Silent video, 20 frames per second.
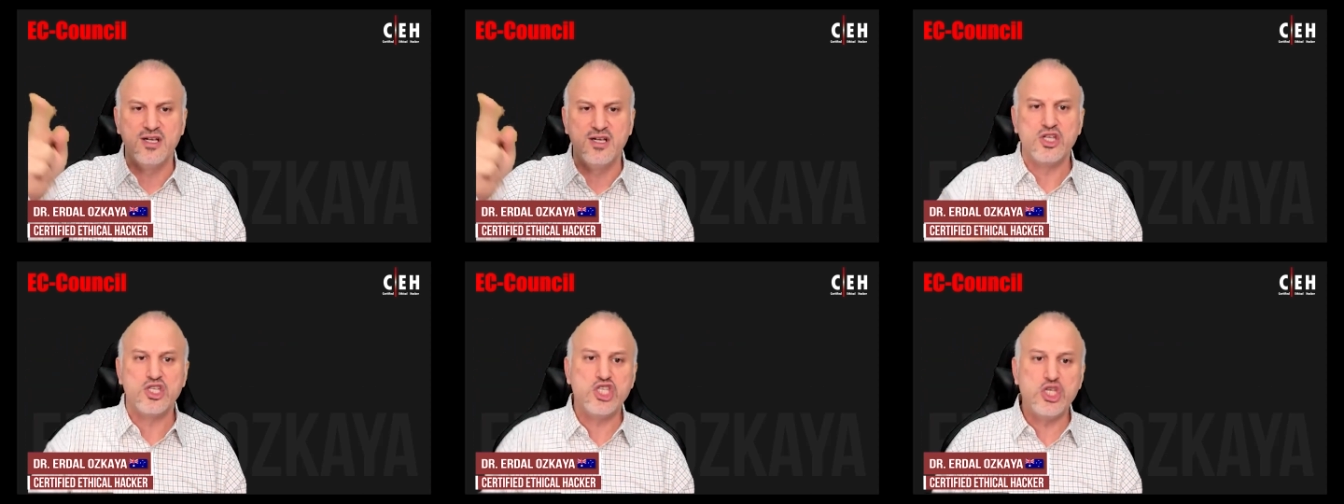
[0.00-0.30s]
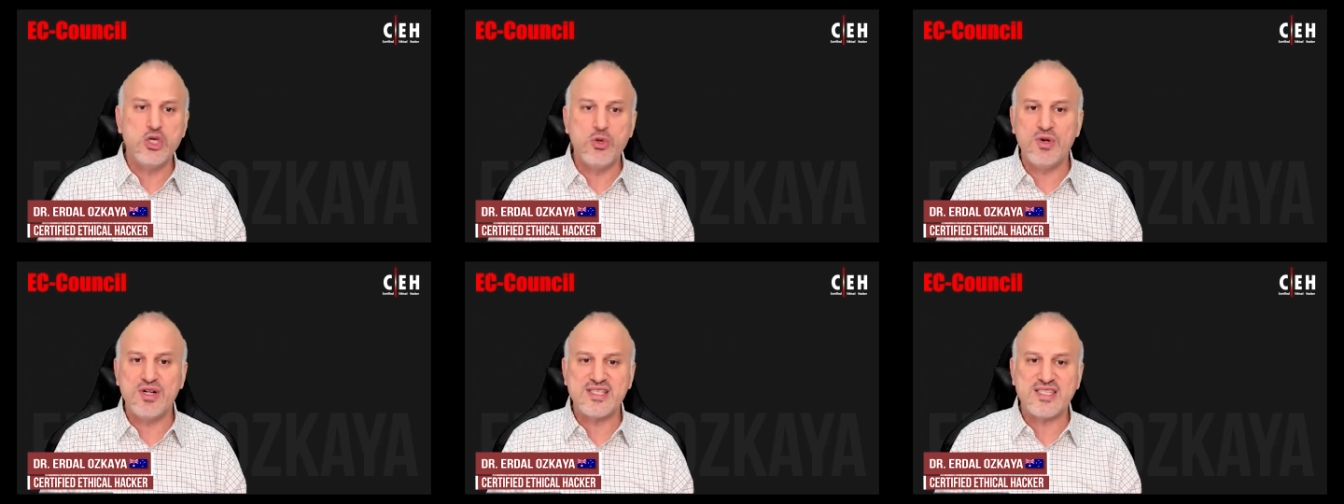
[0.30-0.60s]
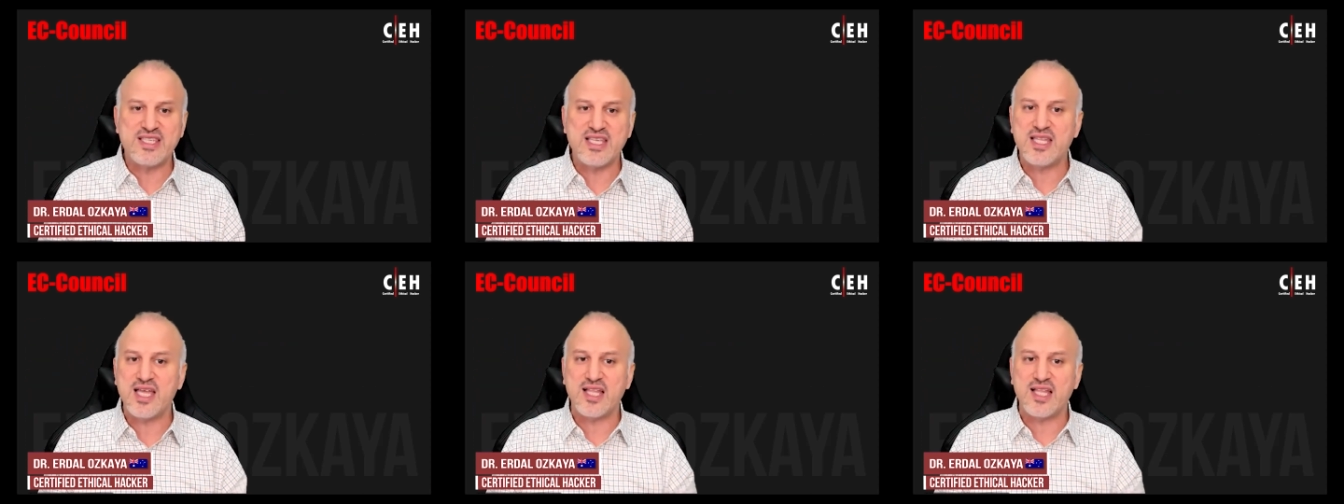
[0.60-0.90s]
you will
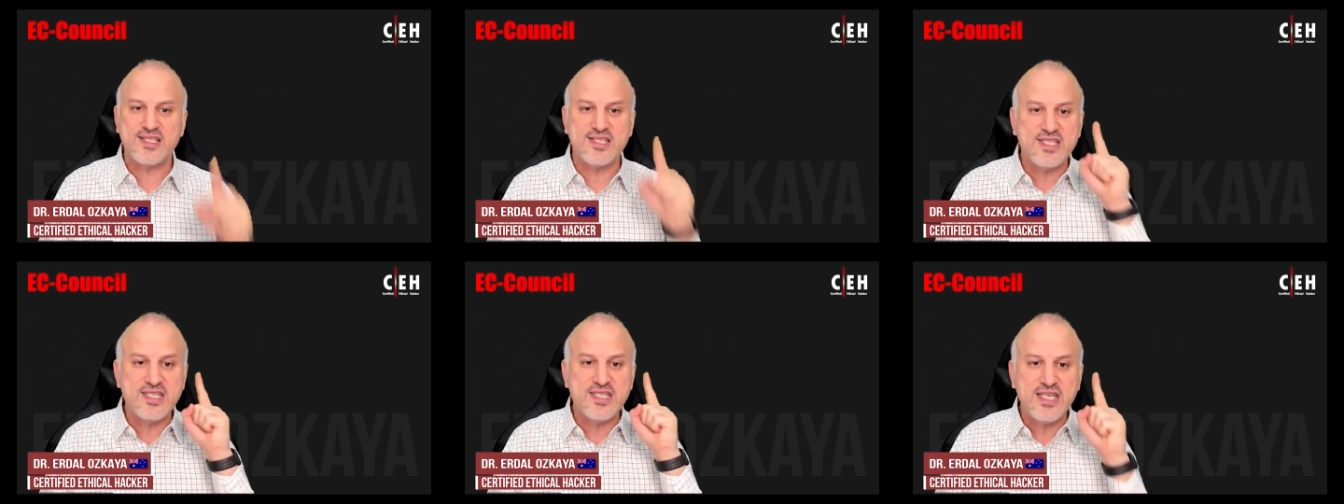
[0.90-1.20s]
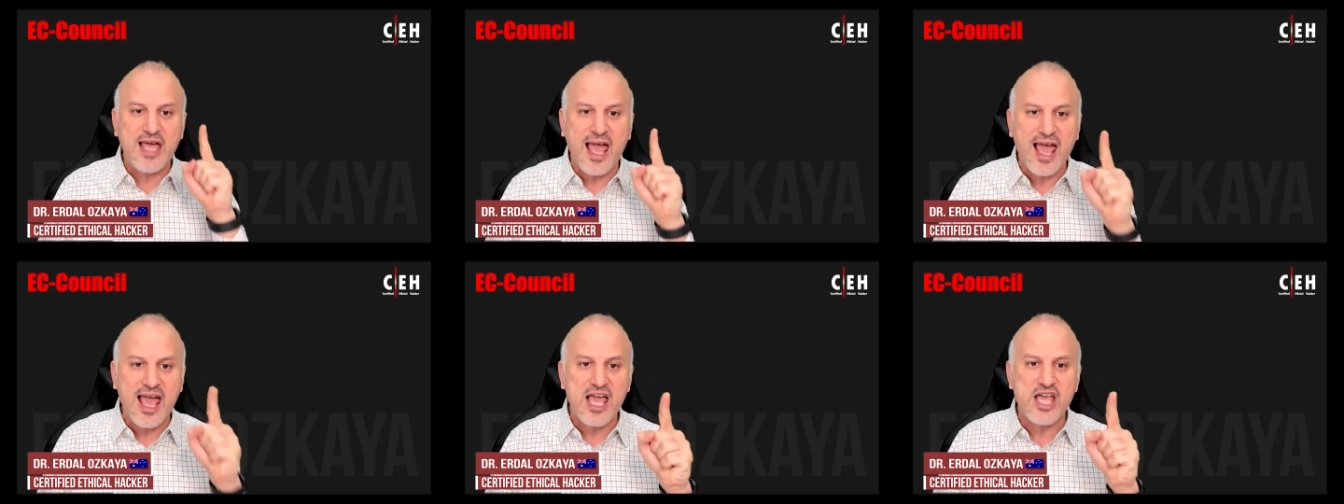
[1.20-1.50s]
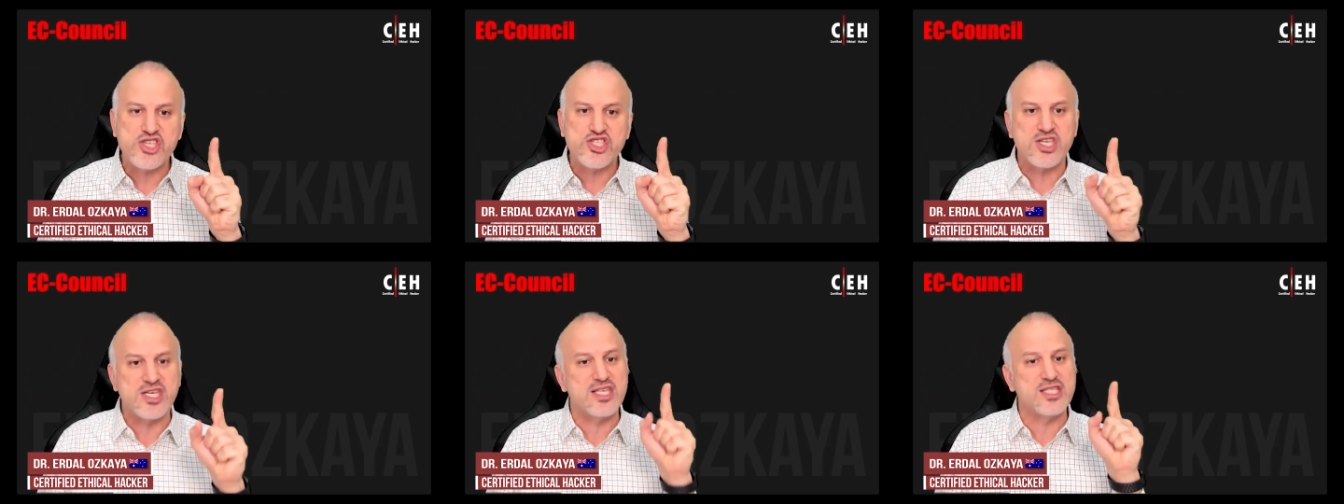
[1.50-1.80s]
see that
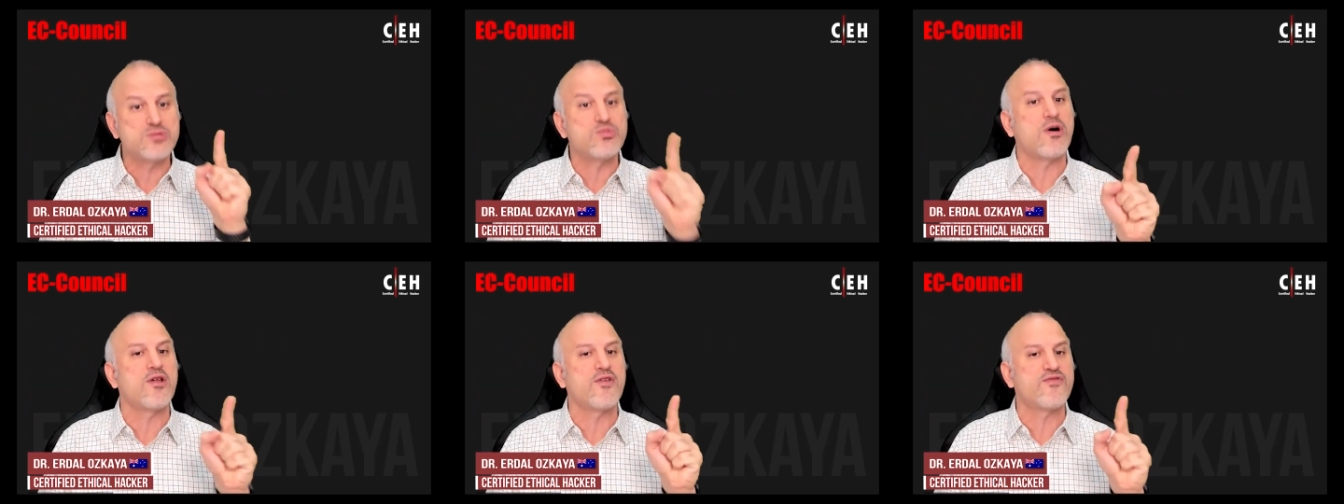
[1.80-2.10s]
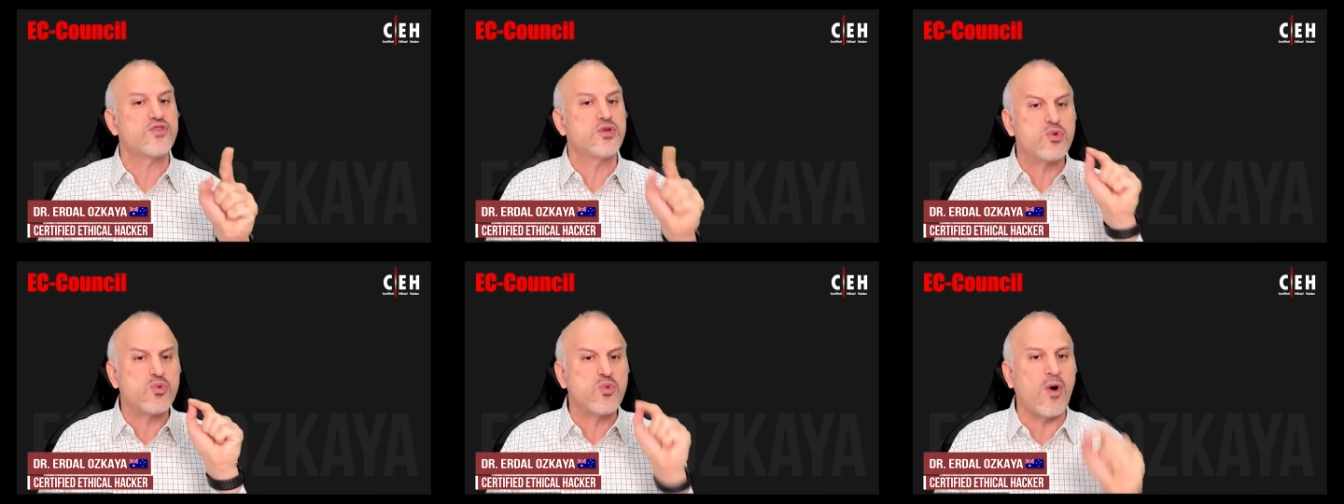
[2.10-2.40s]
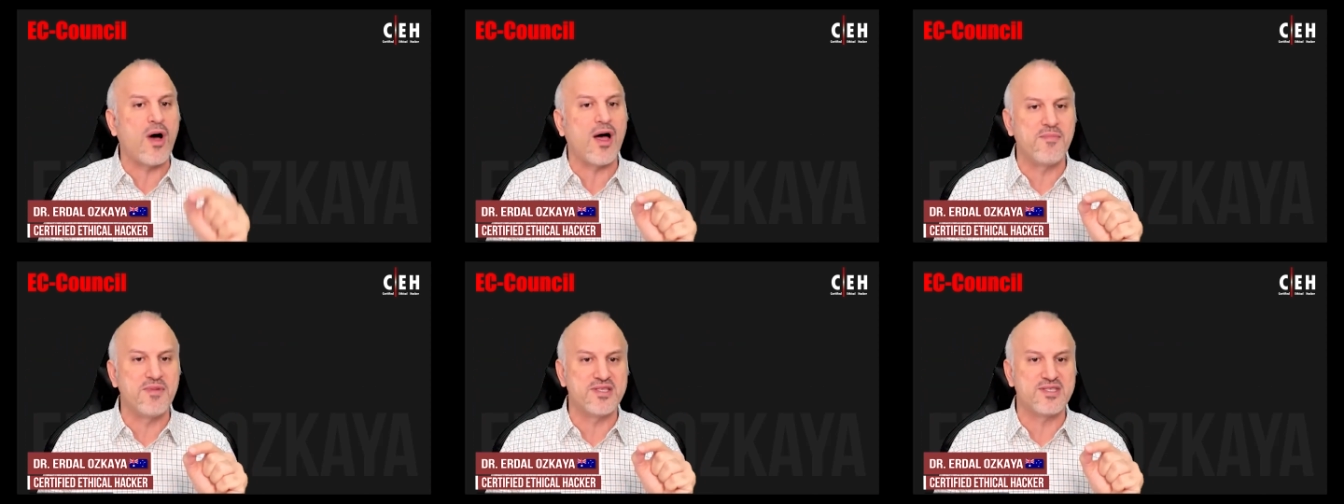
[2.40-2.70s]
CEH is one of the
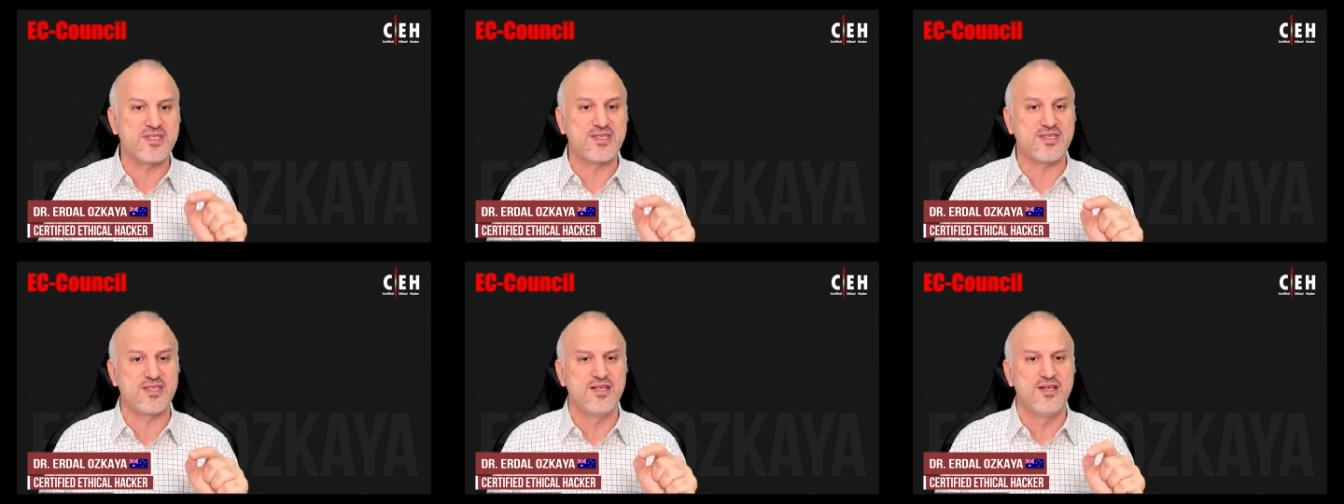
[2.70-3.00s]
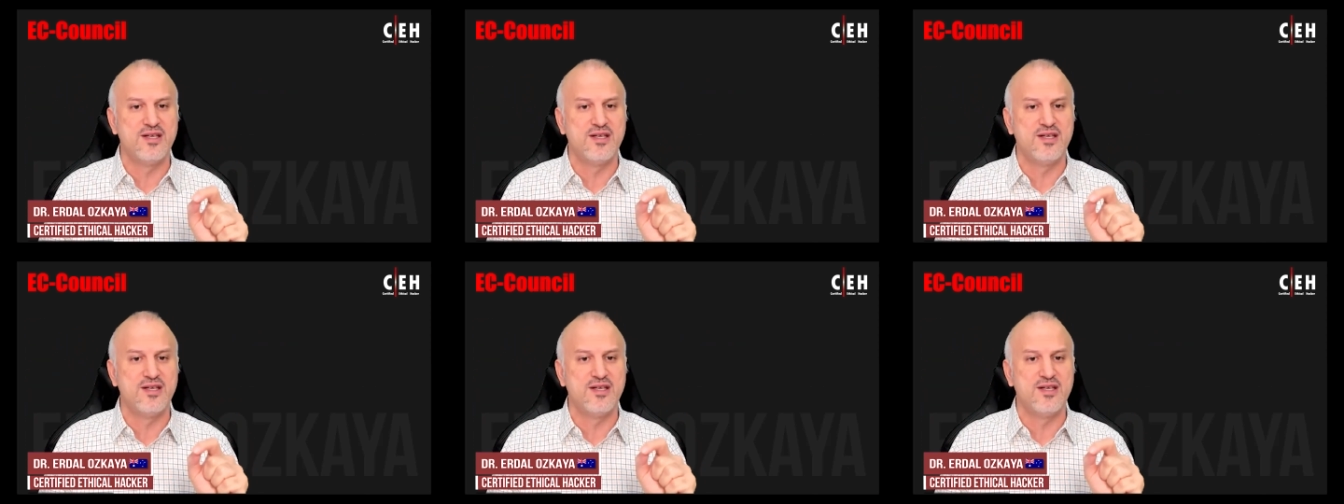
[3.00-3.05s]
requirements.